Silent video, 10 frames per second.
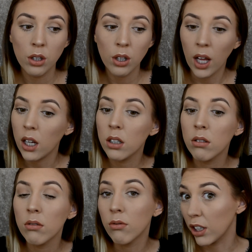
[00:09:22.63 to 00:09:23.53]
Like,
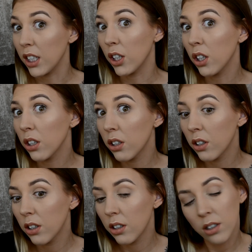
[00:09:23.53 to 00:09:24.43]
really good.
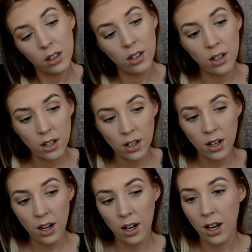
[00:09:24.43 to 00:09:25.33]

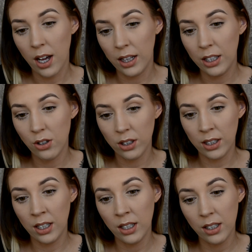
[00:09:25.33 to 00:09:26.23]
I
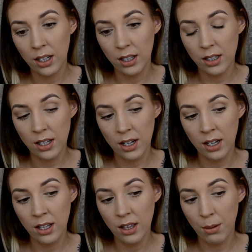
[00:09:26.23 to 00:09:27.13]
literally can't
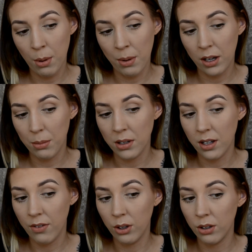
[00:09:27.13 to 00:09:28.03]
say that my makeup has
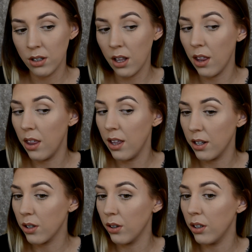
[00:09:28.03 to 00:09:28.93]
ever looked
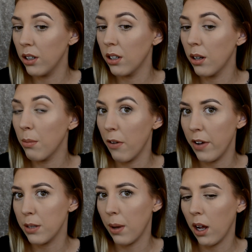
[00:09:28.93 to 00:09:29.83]
this good. My
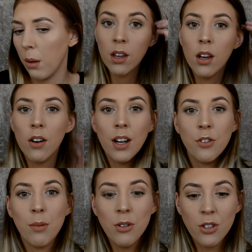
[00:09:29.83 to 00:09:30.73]
face makeup. Alright,
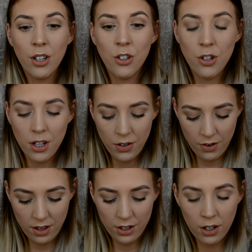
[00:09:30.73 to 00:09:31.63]
so I'm just going to
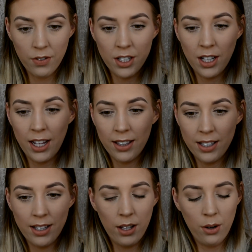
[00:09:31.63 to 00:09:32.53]
transfer this over to like
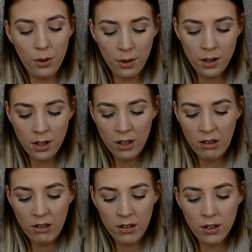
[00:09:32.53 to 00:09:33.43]
this little
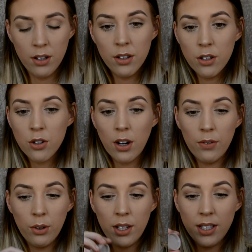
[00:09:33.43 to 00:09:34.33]

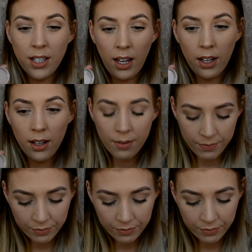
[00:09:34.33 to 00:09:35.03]
travel container,